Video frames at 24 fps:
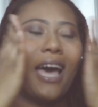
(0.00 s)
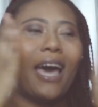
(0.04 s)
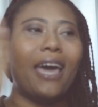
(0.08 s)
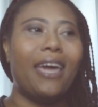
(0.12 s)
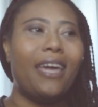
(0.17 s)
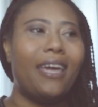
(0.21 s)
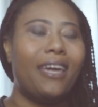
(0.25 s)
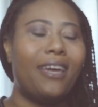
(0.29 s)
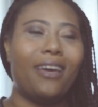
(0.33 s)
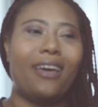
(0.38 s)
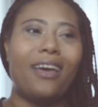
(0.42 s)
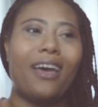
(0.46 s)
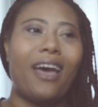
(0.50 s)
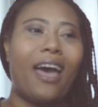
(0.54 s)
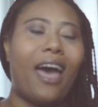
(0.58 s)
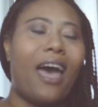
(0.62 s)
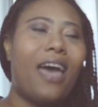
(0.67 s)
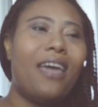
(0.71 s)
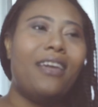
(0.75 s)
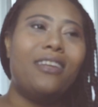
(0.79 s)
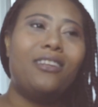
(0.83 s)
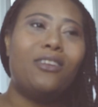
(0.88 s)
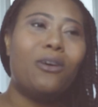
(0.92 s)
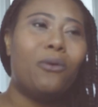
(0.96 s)
I
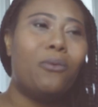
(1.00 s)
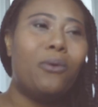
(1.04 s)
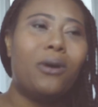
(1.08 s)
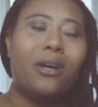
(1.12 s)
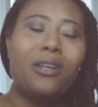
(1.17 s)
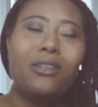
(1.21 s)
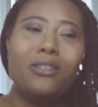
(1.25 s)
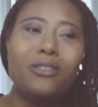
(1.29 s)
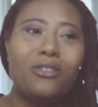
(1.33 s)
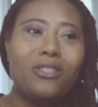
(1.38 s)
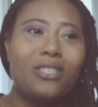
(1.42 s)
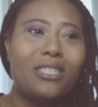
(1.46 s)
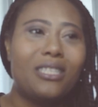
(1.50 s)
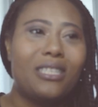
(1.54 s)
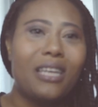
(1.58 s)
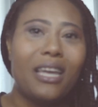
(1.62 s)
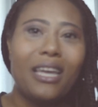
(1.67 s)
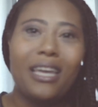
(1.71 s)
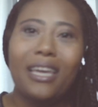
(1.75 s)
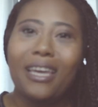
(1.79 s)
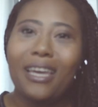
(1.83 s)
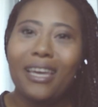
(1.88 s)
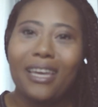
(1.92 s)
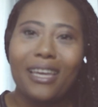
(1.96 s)
I don't
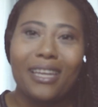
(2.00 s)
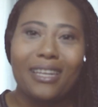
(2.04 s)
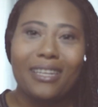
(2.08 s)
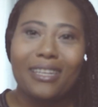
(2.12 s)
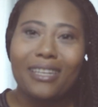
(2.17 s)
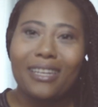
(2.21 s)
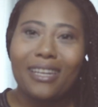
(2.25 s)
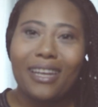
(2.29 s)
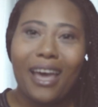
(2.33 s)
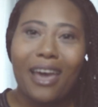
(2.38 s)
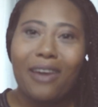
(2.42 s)
understand.